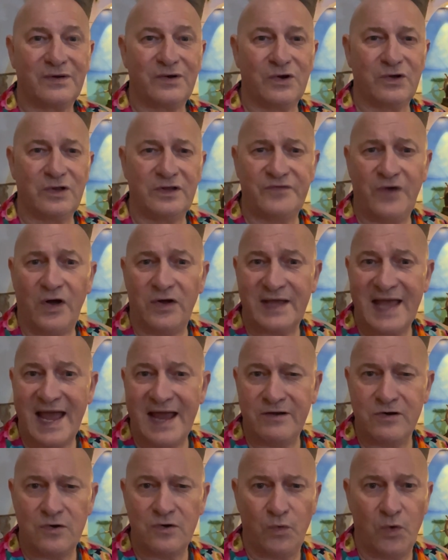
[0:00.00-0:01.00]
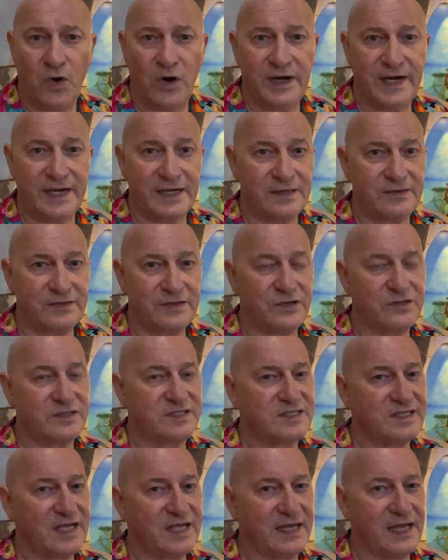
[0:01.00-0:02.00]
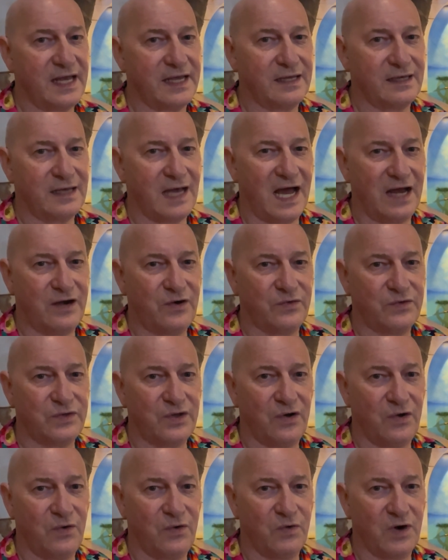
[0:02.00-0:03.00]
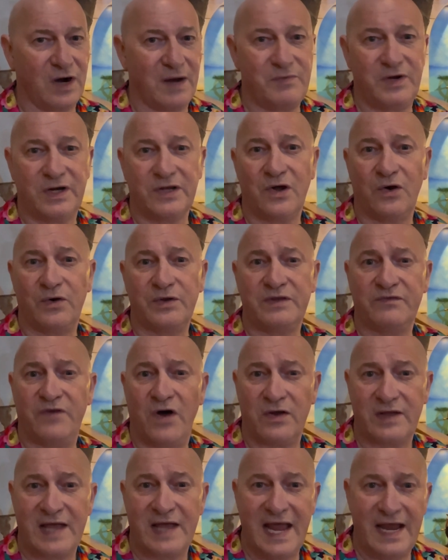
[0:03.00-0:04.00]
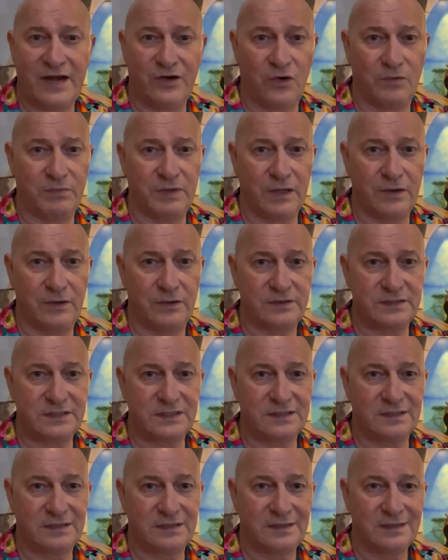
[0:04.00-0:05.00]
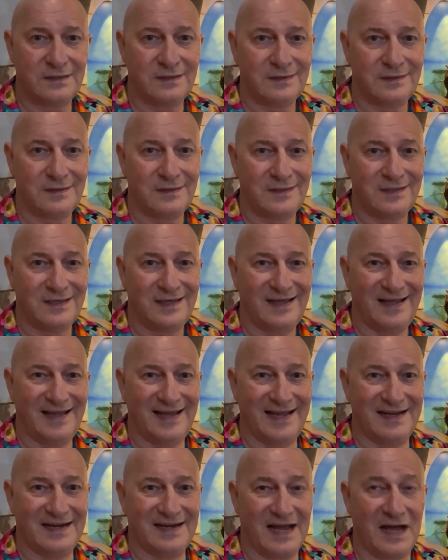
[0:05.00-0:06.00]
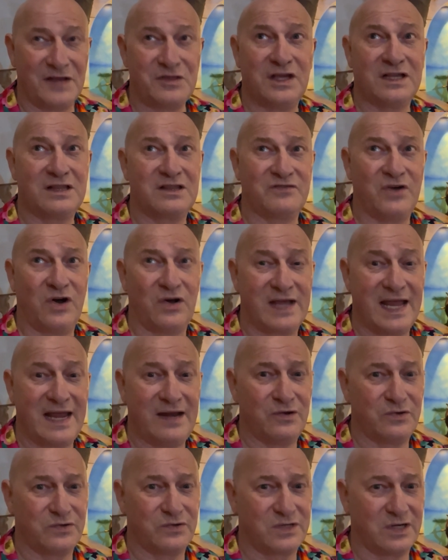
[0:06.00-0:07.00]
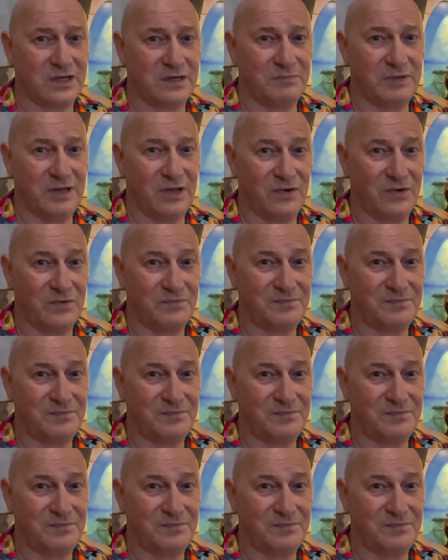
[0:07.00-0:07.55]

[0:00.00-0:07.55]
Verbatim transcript: Early volcano warning. They're singing, I don't know where I'm gonna go when the volcano blows. And I think the volcano is gonna blow.